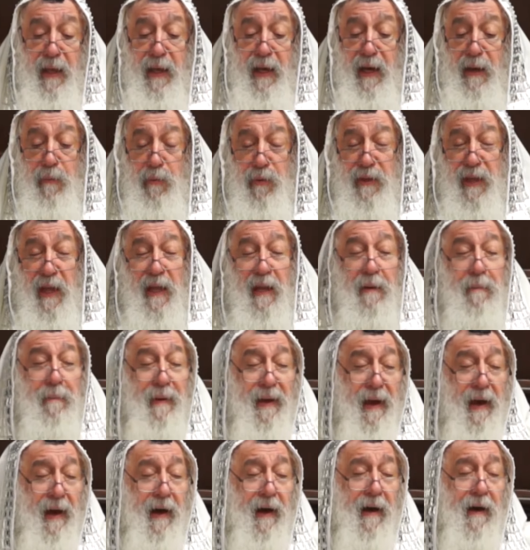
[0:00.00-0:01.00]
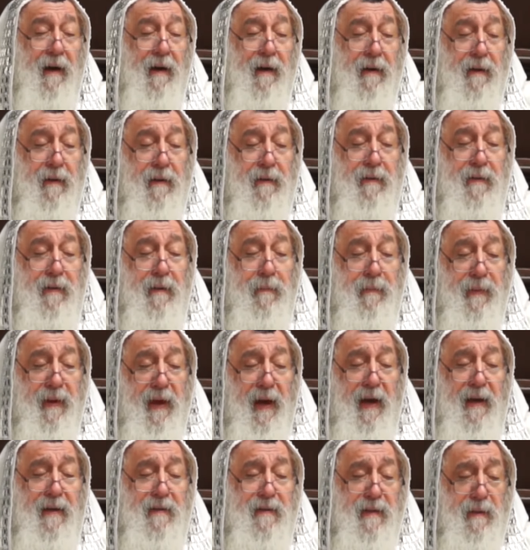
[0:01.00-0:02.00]
But in Behar, the
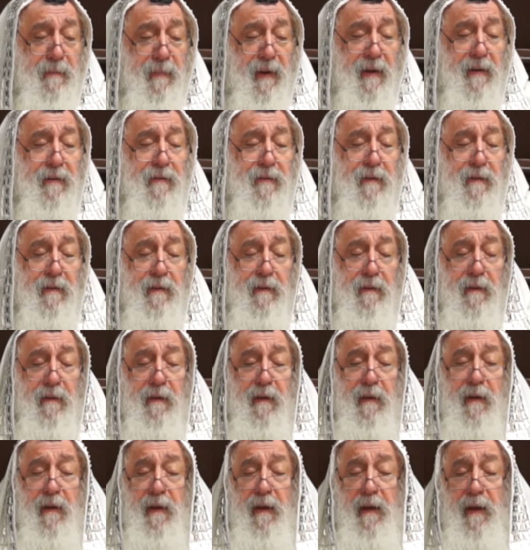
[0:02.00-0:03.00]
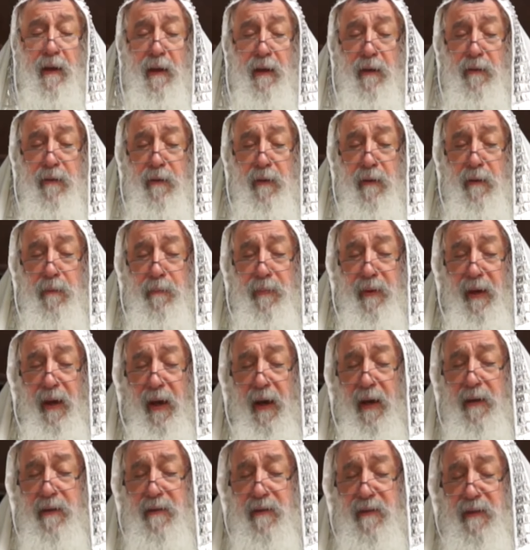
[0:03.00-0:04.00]
Behar is the mountain. And the
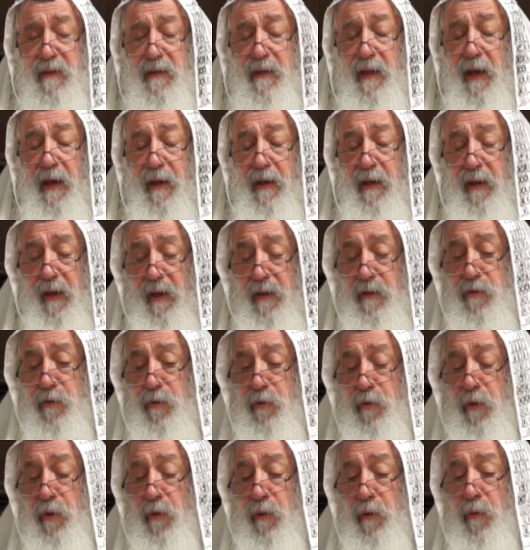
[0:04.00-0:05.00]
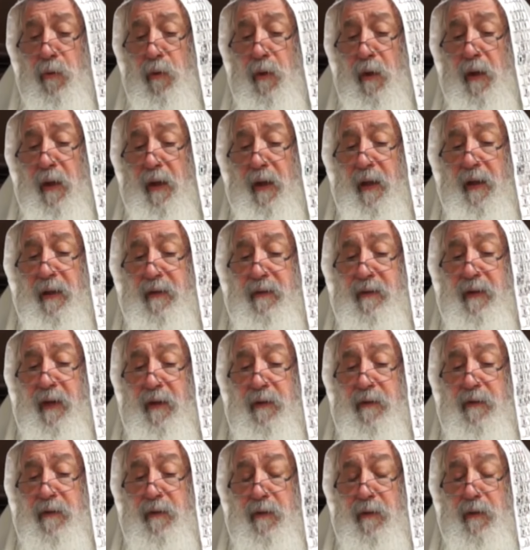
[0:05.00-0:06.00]
Behar Sinai, as you know,
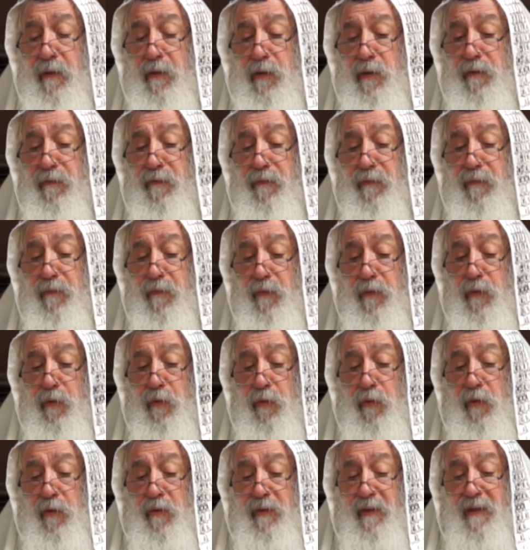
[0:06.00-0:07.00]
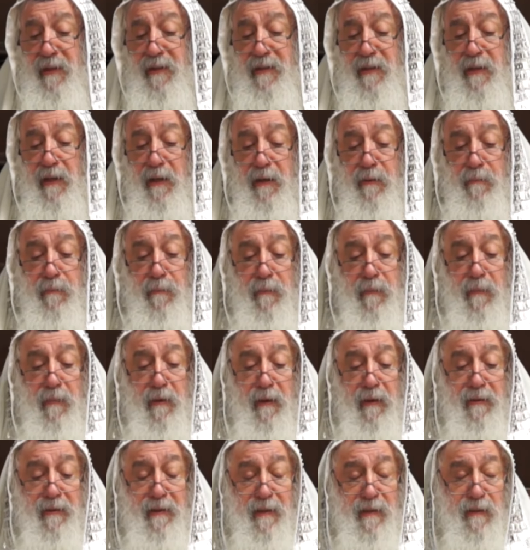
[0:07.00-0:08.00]
that
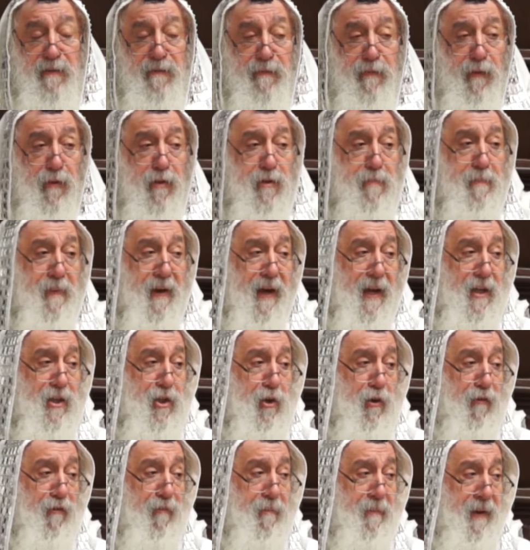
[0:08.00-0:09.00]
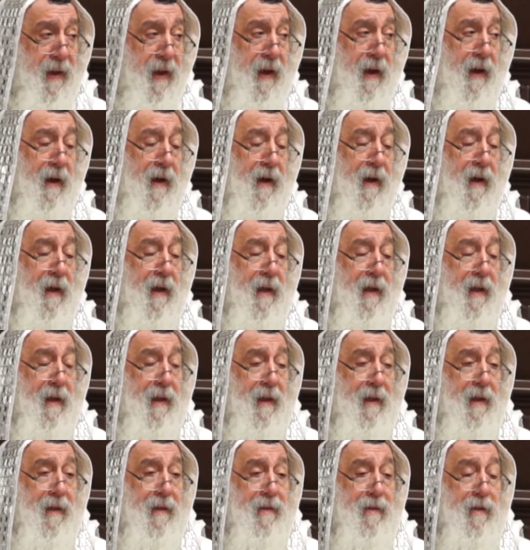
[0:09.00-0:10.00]
this first parasha of Behar,
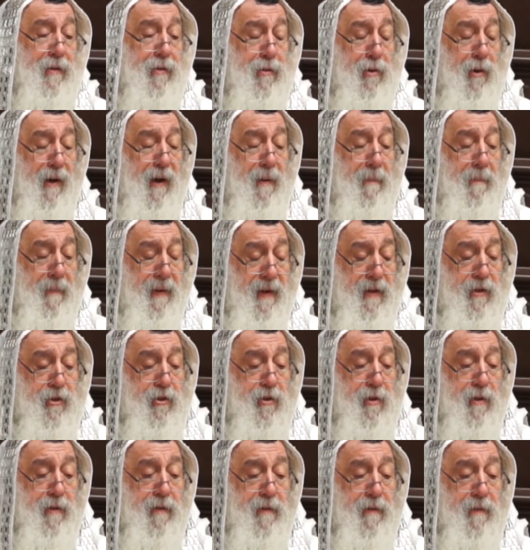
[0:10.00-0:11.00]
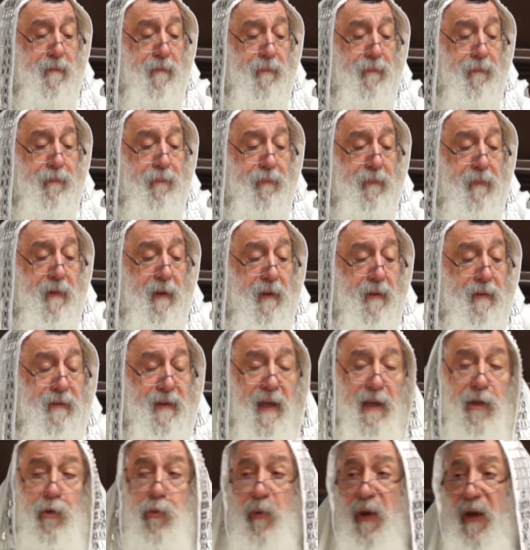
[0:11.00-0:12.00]
the Torah mentioned
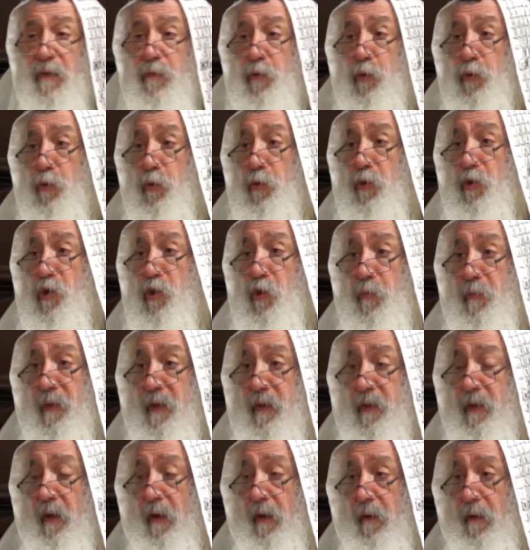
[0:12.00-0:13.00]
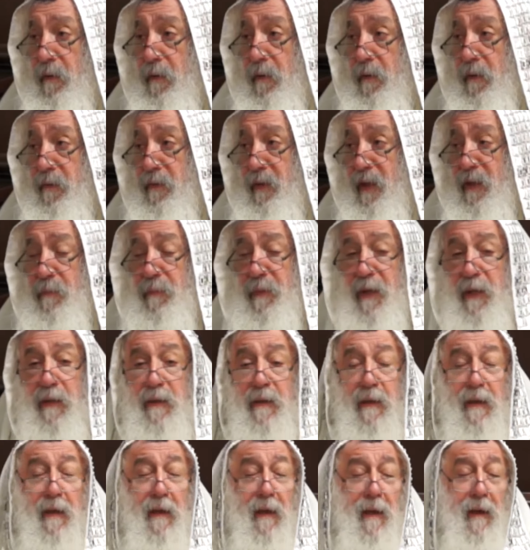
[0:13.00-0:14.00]
that we have to do the Shemitah. That
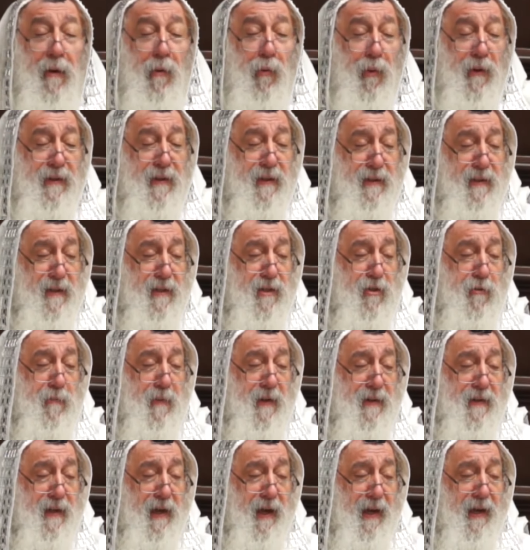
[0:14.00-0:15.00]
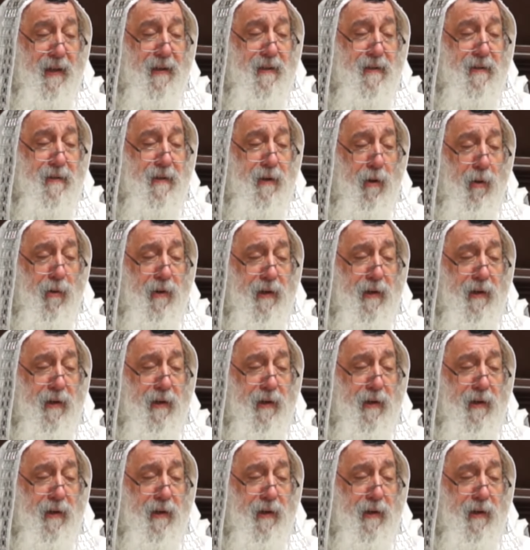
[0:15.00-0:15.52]
means, what is the Shemitah? It's